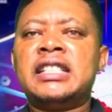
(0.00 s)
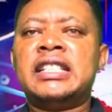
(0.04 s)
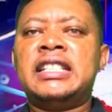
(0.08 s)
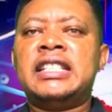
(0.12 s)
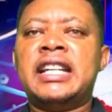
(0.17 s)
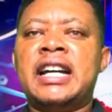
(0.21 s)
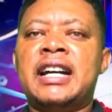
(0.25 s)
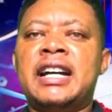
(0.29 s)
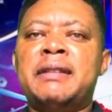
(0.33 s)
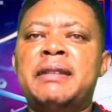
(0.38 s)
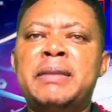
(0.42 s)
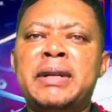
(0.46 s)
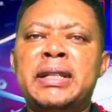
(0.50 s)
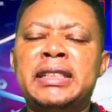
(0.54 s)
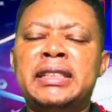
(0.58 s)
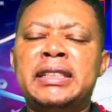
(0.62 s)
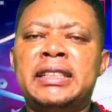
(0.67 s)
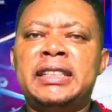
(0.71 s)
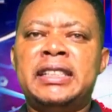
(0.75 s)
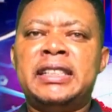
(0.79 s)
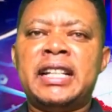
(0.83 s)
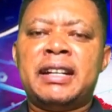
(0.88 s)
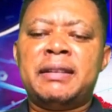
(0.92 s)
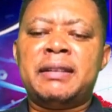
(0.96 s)

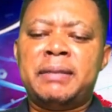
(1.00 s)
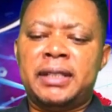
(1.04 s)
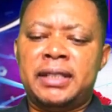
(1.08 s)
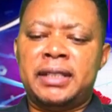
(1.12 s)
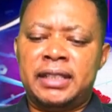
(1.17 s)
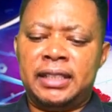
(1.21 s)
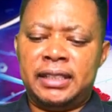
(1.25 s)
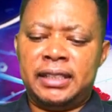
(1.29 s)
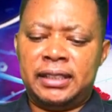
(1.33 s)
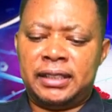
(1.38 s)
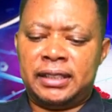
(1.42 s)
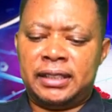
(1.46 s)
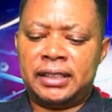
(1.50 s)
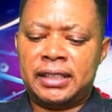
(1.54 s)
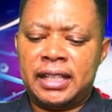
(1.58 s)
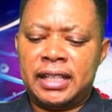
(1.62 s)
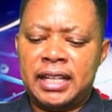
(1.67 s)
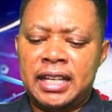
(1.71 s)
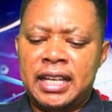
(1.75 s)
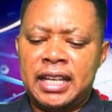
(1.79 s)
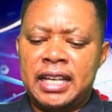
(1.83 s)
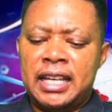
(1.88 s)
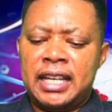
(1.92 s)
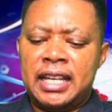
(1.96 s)
Durban. Durban is
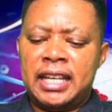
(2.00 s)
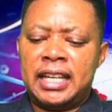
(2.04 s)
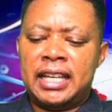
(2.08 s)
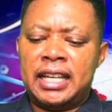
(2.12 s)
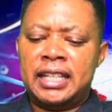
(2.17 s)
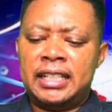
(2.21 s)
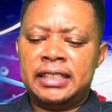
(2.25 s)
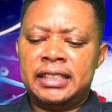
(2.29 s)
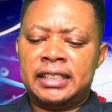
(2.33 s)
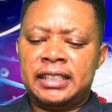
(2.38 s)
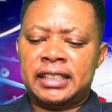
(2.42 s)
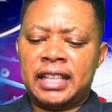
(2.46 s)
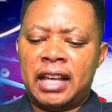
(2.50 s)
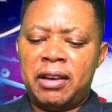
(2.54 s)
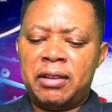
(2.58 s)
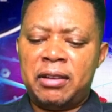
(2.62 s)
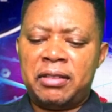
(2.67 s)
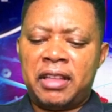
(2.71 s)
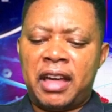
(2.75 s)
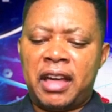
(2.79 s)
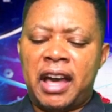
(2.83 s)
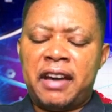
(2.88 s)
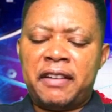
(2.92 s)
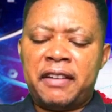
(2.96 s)
in
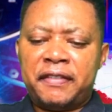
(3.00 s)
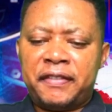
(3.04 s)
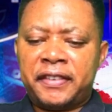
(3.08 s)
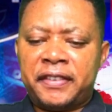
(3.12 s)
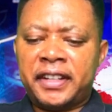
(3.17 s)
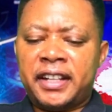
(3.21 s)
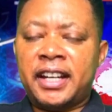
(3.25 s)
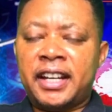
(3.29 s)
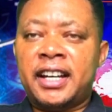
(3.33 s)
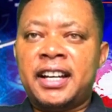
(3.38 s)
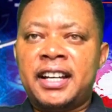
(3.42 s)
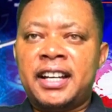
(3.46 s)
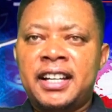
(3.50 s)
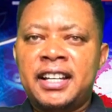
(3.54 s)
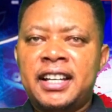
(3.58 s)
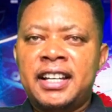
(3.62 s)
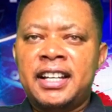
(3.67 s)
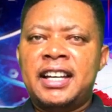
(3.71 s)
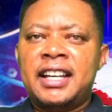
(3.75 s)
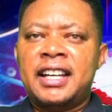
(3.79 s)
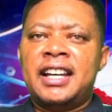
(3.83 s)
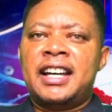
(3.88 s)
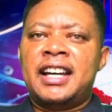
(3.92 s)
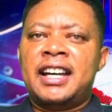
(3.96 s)
South Africa.
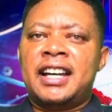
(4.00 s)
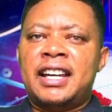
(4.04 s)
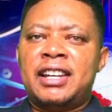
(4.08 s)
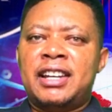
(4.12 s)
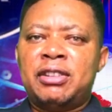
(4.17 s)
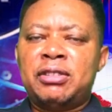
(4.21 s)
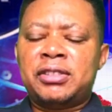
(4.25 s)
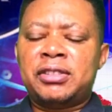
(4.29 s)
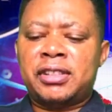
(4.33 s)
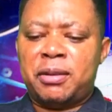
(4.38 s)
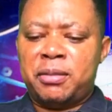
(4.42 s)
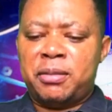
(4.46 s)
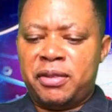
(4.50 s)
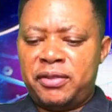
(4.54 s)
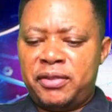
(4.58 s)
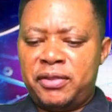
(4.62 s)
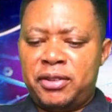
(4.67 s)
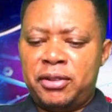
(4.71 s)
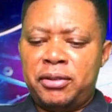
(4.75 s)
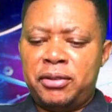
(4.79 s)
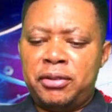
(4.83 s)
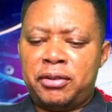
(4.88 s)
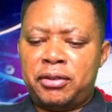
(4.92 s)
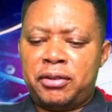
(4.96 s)
I know some of
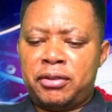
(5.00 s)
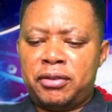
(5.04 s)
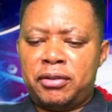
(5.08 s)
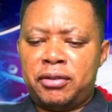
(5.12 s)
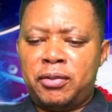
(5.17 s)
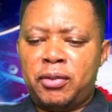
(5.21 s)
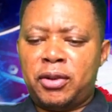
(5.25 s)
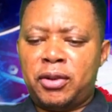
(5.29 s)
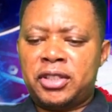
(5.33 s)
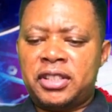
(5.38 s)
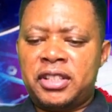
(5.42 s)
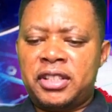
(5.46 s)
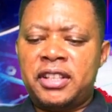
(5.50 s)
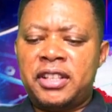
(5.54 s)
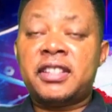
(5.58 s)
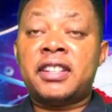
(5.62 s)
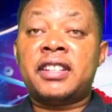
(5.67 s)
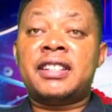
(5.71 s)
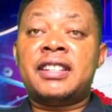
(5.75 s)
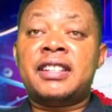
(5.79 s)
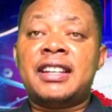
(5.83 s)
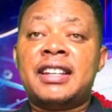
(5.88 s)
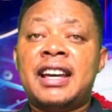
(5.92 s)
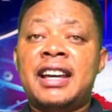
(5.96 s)
you could watch this
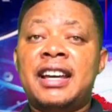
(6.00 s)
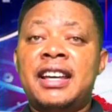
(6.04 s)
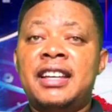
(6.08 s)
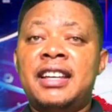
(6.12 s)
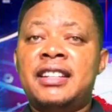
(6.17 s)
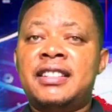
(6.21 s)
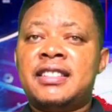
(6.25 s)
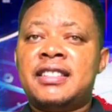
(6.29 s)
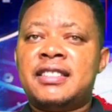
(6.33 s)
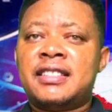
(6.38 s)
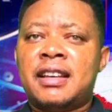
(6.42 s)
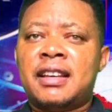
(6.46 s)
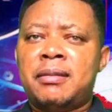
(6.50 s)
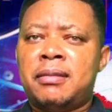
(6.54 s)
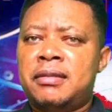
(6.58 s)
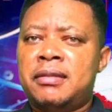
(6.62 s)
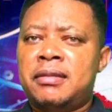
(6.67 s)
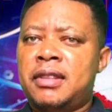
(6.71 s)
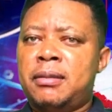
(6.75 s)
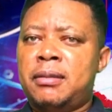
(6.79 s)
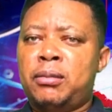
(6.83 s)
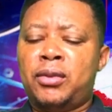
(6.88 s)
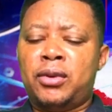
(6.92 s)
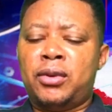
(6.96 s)
at night, some
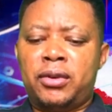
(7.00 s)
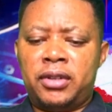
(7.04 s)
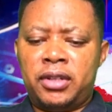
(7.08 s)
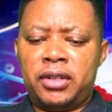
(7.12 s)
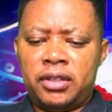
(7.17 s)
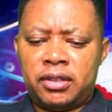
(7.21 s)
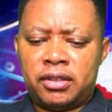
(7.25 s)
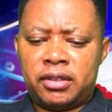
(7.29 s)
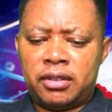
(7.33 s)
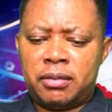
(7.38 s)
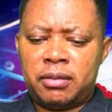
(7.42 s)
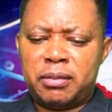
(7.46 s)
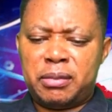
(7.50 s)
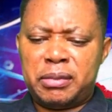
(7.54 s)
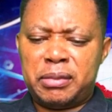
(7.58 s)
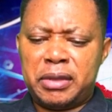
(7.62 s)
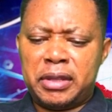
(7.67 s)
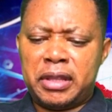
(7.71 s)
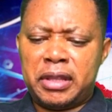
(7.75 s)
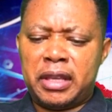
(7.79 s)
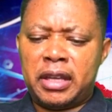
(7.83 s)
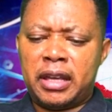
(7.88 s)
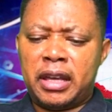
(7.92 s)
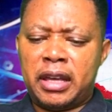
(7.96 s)
in the morning, some
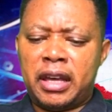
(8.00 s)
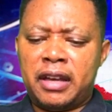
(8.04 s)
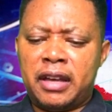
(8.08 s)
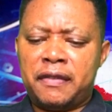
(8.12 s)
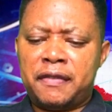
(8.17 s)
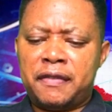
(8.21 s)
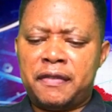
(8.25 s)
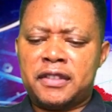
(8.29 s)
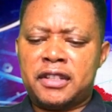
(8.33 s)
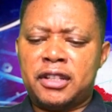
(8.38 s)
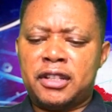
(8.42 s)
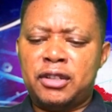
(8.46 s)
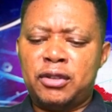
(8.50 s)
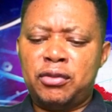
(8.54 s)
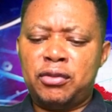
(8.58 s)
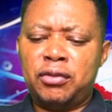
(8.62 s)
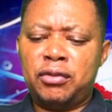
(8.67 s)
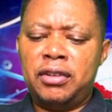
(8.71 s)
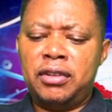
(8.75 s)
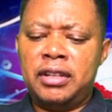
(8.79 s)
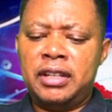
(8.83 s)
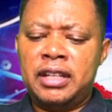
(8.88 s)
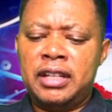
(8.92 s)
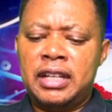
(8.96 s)
in the
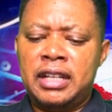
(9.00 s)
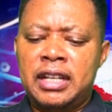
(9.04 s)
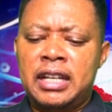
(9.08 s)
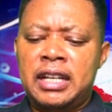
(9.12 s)
afternoon,